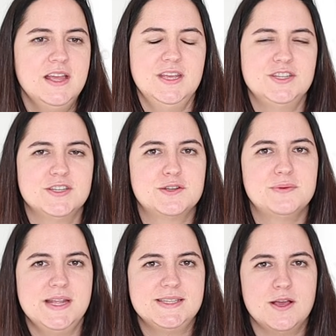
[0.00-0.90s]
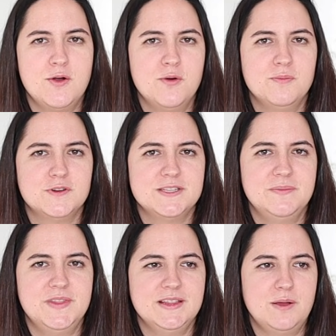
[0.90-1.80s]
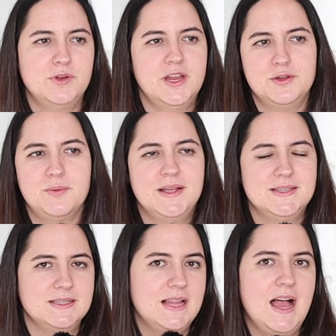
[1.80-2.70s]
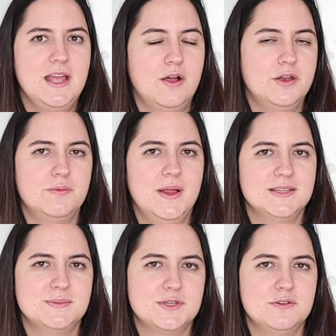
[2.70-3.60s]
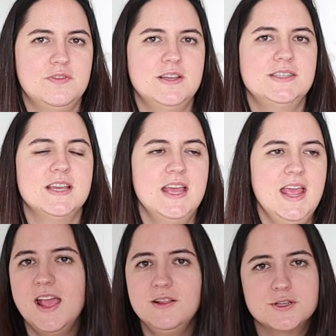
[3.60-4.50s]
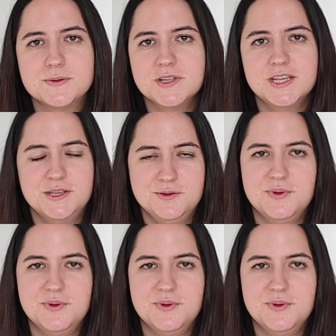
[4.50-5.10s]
It just creates a home for something that would otherwise lie on a random surface and looks really cute